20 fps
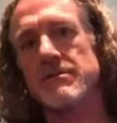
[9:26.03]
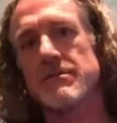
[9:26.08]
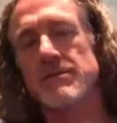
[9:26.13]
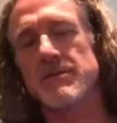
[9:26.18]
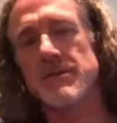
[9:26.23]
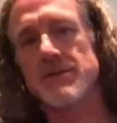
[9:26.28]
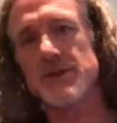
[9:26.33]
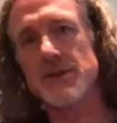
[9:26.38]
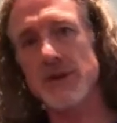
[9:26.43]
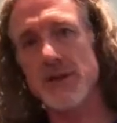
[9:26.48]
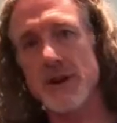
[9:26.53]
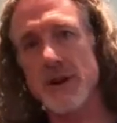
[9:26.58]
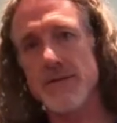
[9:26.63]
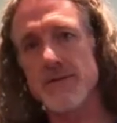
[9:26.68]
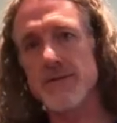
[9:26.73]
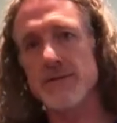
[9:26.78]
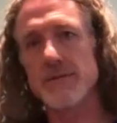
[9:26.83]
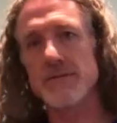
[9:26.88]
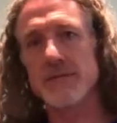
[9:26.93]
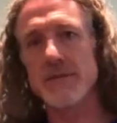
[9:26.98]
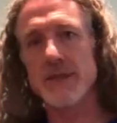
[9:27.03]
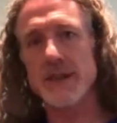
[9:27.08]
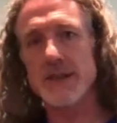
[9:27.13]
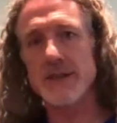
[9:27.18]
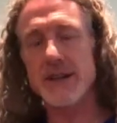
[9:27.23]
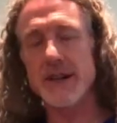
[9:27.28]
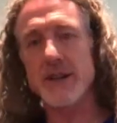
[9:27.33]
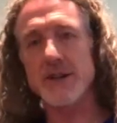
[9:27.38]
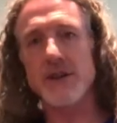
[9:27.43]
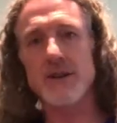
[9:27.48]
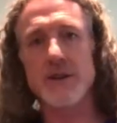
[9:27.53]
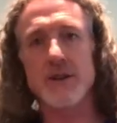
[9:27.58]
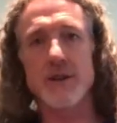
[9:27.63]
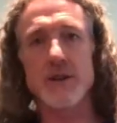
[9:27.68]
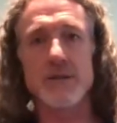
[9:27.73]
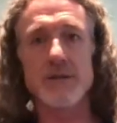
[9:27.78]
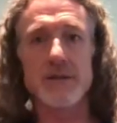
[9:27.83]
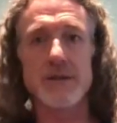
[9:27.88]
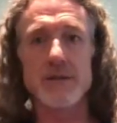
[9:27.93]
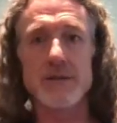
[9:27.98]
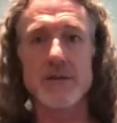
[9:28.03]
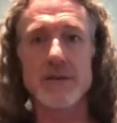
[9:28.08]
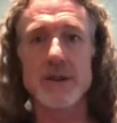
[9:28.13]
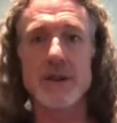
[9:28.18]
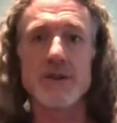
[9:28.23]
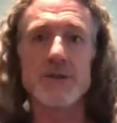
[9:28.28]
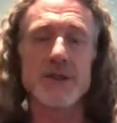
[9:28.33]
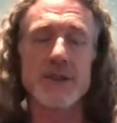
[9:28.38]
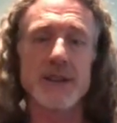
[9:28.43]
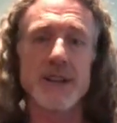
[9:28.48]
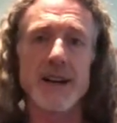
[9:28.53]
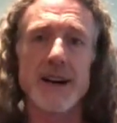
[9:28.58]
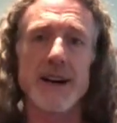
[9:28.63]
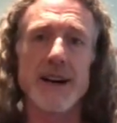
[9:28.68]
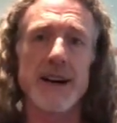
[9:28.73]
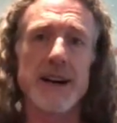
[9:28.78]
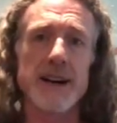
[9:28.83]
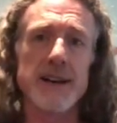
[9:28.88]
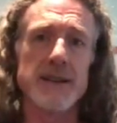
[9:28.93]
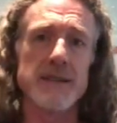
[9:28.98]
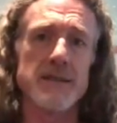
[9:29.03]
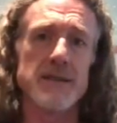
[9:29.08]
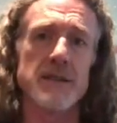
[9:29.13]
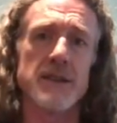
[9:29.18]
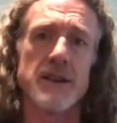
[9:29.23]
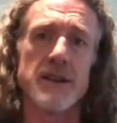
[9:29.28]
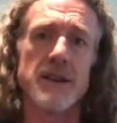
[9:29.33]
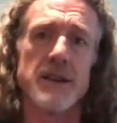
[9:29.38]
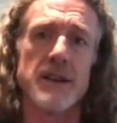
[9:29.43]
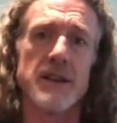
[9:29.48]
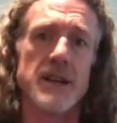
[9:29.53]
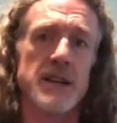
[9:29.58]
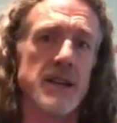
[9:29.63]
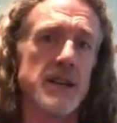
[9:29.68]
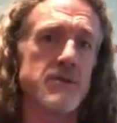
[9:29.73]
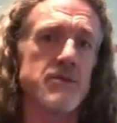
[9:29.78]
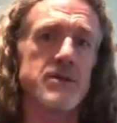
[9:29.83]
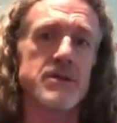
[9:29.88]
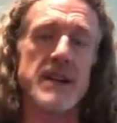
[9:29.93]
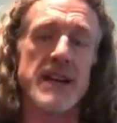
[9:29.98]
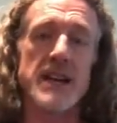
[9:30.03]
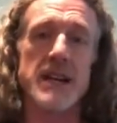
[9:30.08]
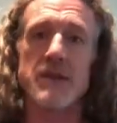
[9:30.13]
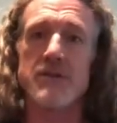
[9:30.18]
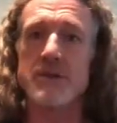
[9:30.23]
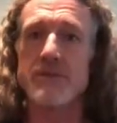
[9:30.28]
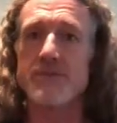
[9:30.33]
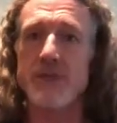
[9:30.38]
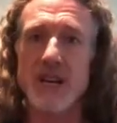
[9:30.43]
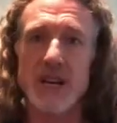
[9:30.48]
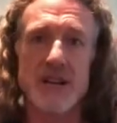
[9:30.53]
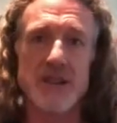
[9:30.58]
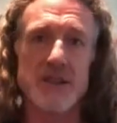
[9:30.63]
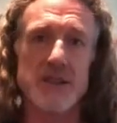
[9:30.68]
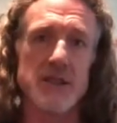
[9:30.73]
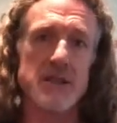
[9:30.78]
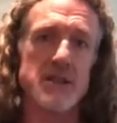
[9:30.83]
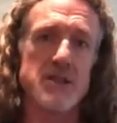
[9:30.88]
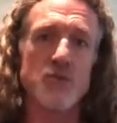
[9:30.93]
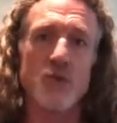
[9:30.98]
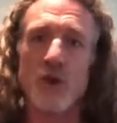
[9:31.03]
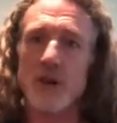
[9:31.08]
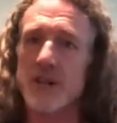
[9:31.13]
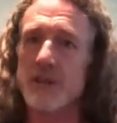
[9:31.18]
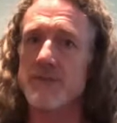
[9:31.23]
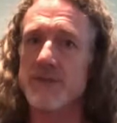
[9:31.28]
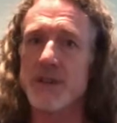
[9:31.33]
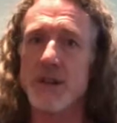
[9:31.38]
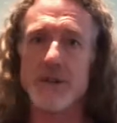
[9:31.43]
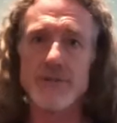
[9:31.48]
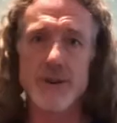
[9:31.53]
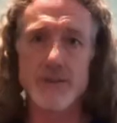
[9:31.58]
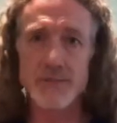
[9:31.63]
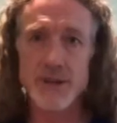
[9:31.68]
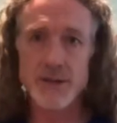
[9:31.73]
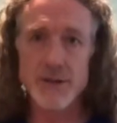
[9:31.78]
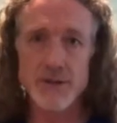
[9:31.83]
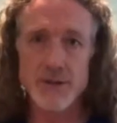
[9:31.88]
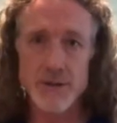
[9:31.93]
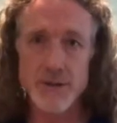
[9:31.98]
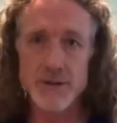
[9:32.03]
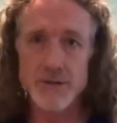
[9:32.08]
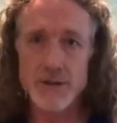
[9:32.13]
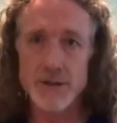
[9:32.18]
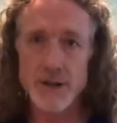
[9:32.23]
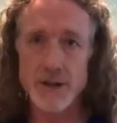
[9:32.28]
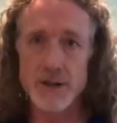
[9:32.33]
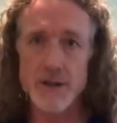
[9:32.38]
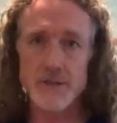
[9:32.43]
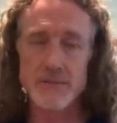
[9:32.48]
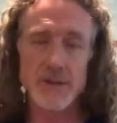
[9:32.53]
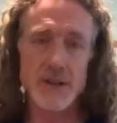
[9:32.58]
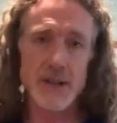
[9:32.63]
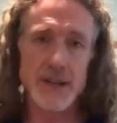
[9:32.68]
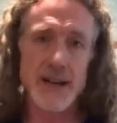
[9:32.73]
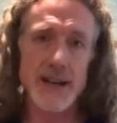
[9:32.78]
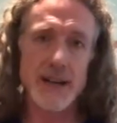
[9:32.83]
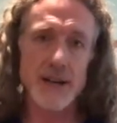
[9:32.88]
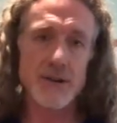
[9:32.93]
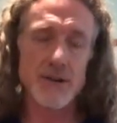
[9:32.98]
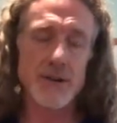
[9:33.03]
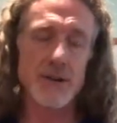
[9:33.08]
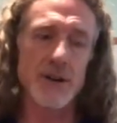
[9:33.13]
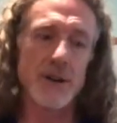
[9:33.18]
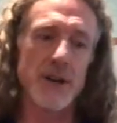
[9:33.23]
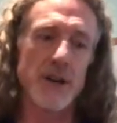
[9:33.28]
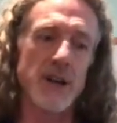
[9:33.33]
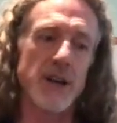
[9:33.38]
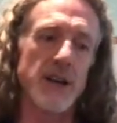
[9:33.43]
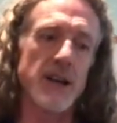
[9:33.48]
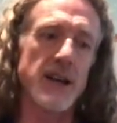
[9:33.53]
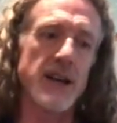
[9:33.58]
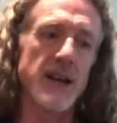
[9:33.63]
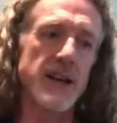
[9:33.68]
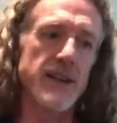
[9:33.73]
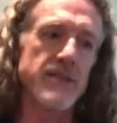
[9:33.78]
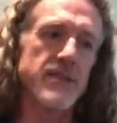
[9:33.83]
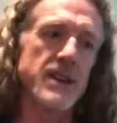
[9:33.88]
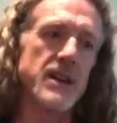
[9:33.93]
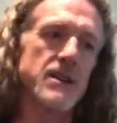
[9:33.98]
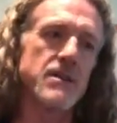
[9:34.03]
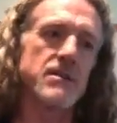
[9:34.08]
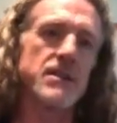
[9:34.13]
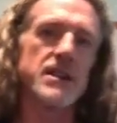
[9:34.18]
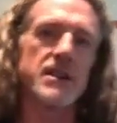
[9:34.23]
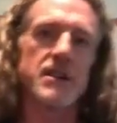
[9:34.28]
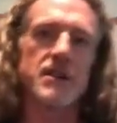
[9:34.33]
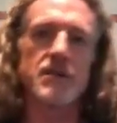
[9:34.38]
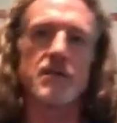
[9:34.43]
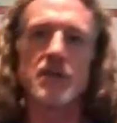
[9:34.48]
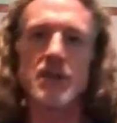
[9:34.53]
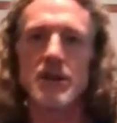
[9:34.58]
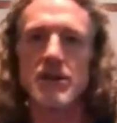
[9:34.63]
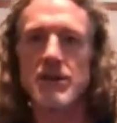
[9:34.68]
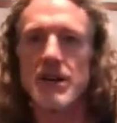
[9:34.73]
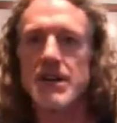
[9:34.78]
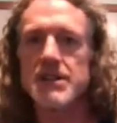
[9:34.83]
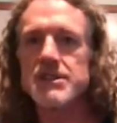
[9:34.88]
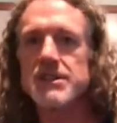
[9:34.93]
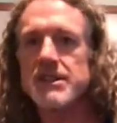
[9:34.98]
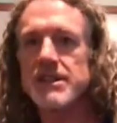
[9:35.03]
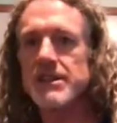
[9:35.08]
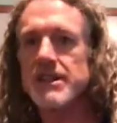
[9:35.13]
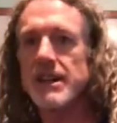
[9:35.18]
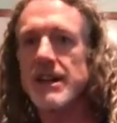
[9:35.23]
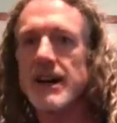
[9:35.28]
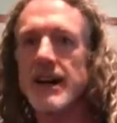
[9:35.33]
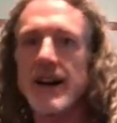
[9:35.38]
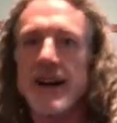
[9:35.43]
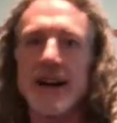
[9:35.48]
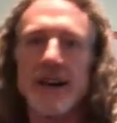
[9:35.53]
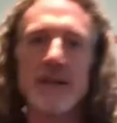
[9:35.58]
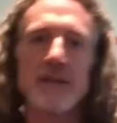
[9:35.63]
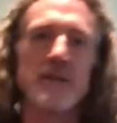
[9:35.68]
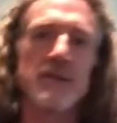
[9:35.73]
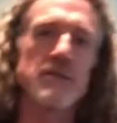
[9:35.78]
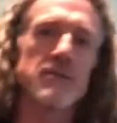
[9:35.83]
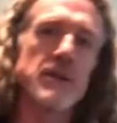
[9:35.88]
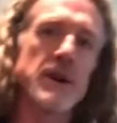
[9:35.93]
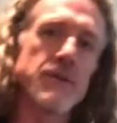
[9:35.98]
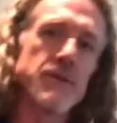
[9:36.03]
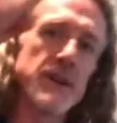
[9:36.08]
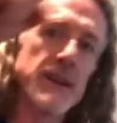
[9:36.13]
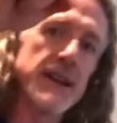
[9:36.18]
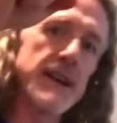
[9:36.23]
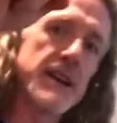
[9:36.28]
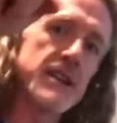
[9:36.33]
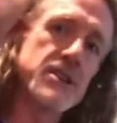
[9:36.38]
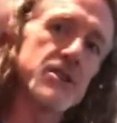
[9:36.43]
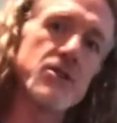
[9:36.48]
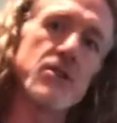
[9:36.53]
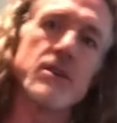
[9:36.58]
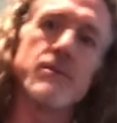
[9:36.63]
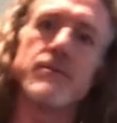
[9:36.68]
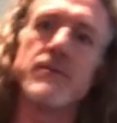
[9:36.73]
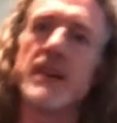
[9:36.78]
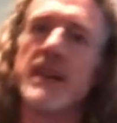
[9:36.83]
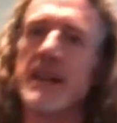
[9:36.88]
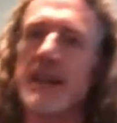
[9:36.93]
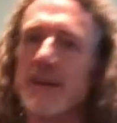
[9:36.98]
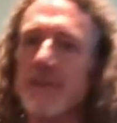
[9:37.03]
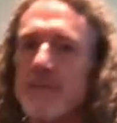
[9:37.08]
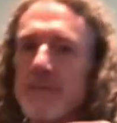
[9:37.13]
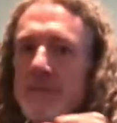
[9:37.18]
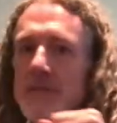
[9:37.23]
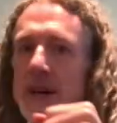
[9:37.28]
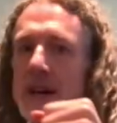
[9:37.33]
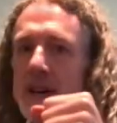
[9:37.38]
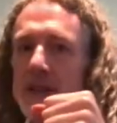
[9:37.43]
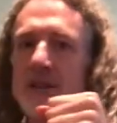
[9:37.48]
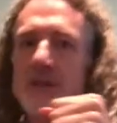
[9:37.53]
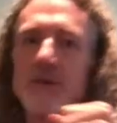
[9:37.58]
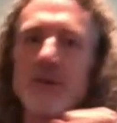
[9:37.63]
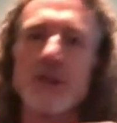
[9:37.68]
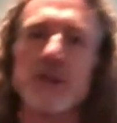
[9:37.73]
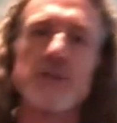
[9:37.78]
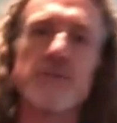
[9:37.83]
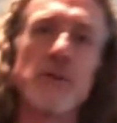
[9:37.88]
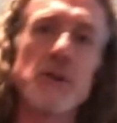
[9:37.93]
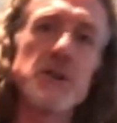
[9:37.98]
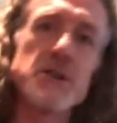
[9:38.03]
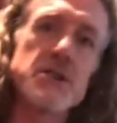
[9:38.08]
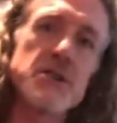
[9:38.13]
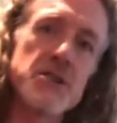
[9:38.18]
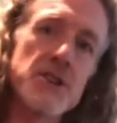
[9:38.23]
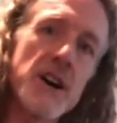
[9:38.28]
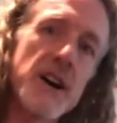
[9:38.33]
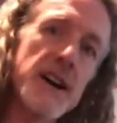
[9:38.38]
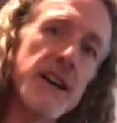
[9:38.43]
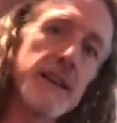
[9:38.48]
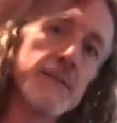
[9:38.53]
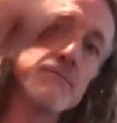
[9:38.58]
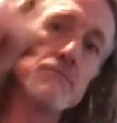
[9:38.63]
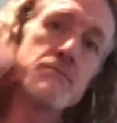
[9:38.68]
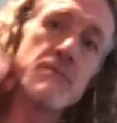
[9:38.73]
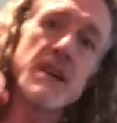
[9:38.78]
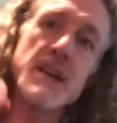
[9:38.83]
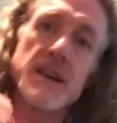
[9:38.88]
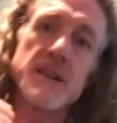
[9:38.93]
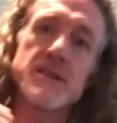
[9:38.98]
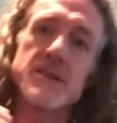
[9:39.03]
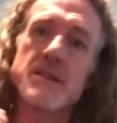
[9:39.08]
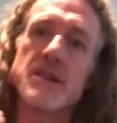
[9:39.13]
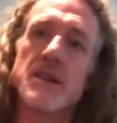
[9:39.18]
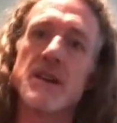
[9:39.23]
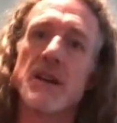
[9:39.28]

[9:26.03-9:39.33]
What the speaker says: shirt off, gets out of the car, goes at the guy, and Andy was pissed. He just worked himself up into an anger, and then he lunges at the guy right when he got to him, and he missed with his first shot. He missed,